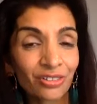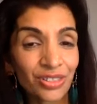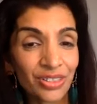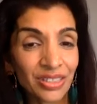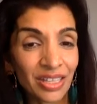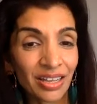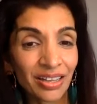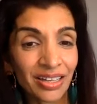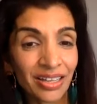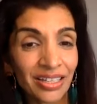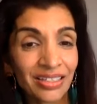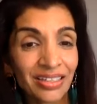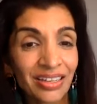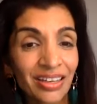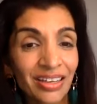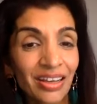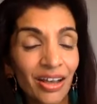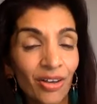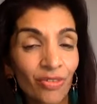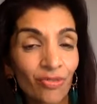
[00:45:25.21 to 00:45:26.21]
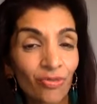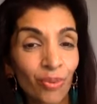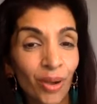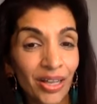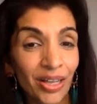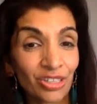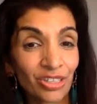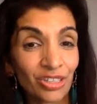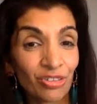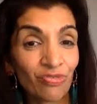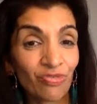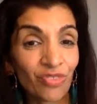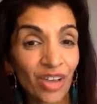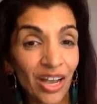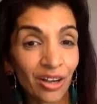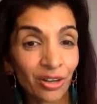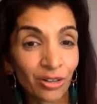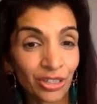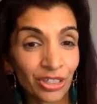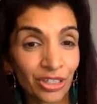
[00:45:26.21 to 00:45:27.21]
sign of what you
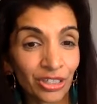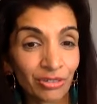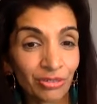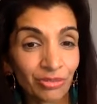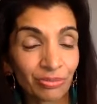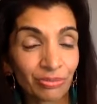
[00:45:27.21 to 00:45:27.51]
value.